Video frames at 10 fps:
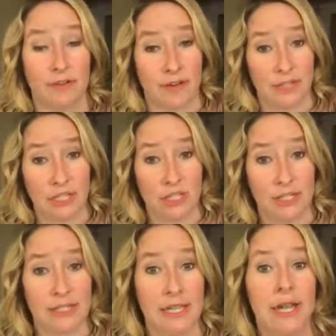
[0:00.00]

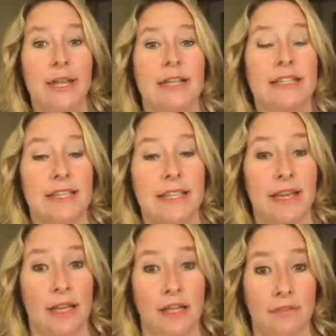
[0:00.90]
foundations is that they
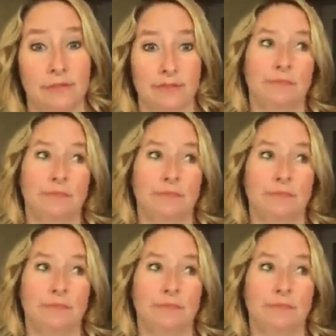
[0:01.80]
kind of